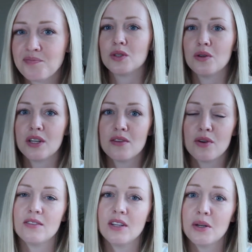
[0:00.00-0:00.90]
So looking
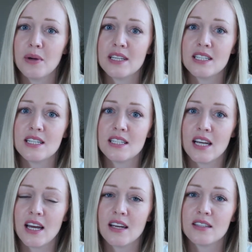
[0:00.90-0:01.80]
for little ways each
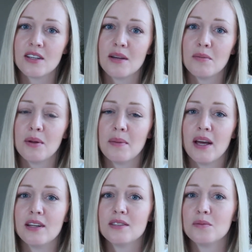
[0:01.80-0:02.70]
day to
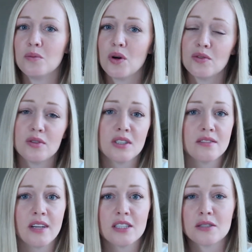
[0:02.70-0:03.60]
implement more fruits
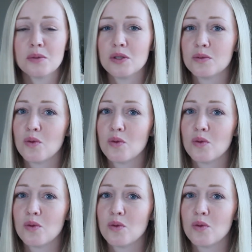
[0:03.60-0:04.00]
and vegetables,